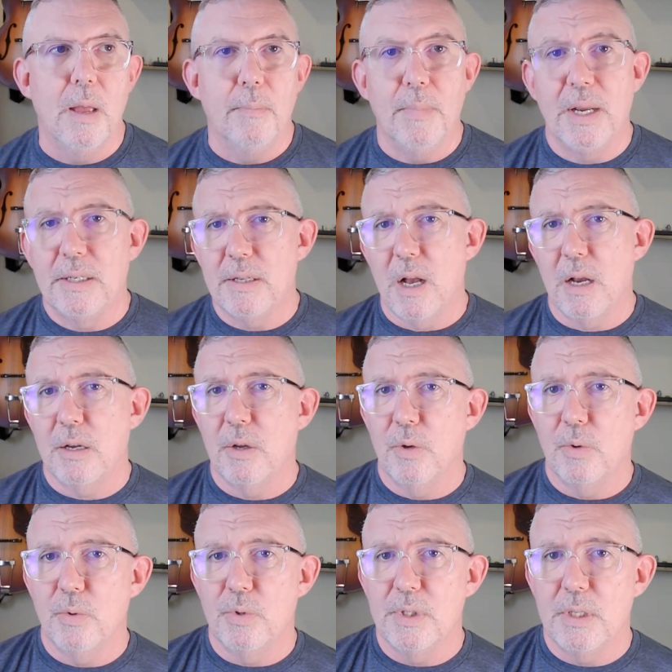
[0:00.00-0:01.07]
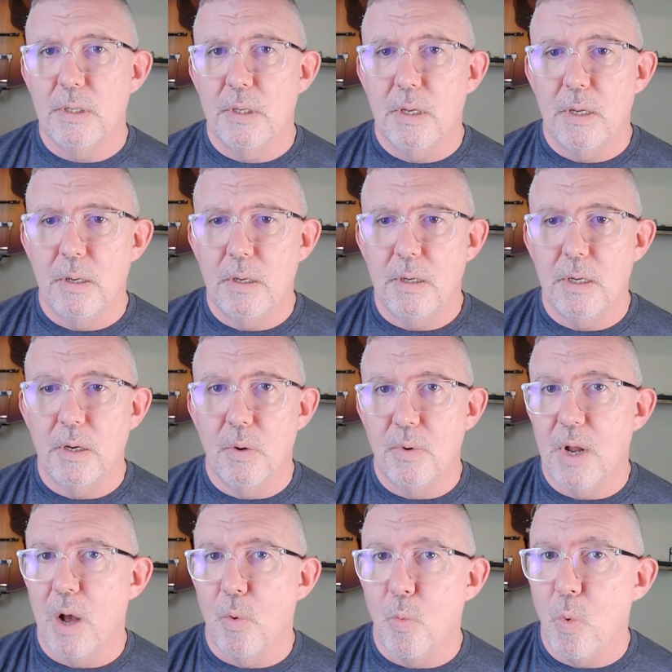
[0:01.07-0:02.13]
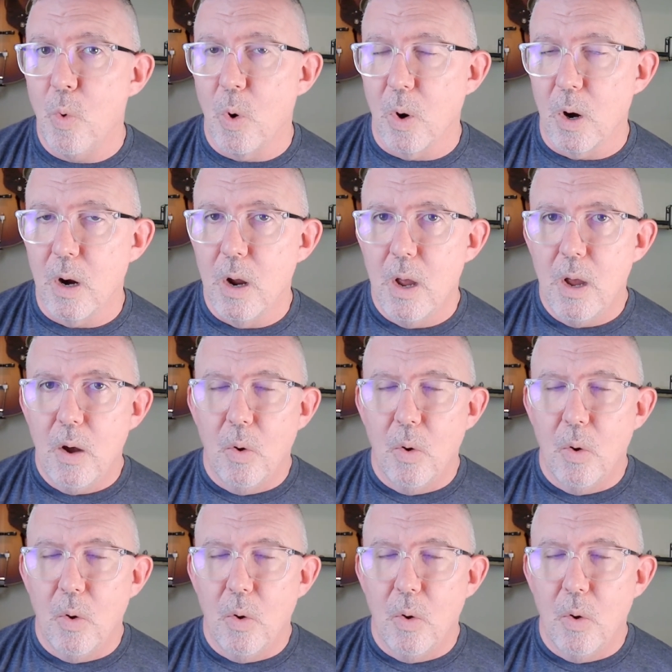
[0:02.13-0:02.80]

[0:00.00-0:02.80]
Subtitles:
make tacos, not war,